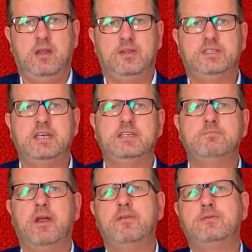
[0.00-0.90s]
The six
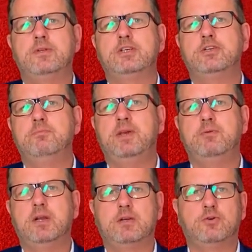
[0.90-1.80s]
month transition
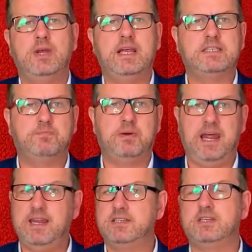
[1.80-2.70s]
period creates
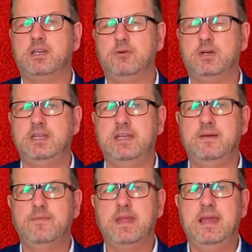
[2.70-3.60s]
planning security